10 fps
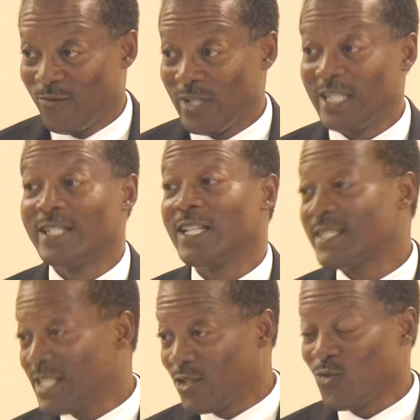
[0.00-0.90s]
Well, in
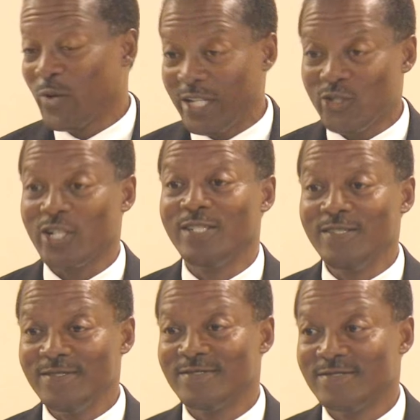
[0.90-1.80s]
this situation,